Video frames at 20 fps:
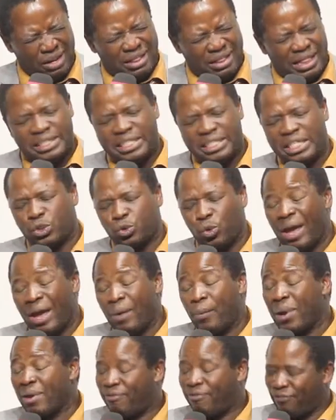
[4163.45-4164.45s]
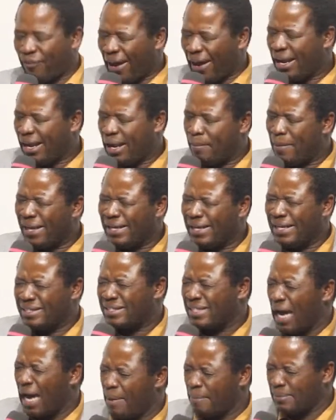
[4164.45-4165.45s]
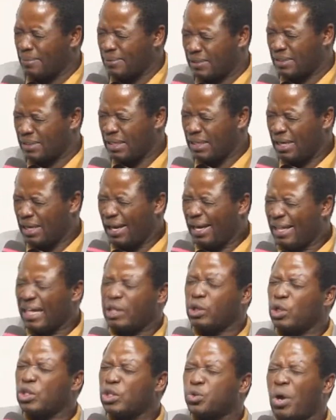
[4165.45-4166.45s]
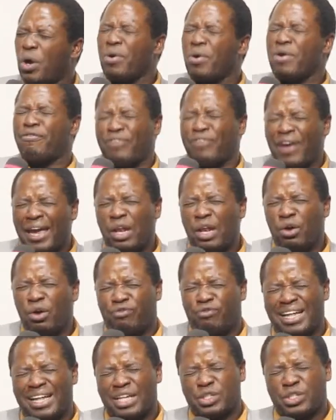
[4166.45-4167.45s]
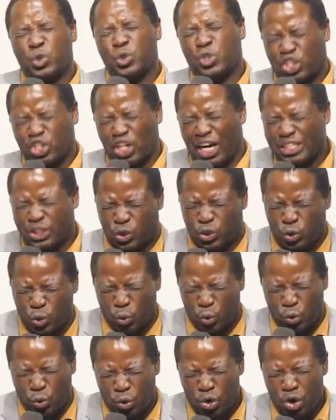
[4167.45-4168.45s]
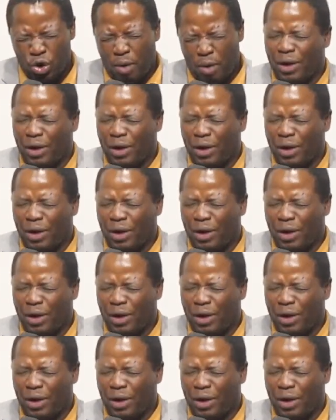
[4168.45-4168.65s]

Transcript: That is where we fail many times that is where we failed, Lord Father, to trust you.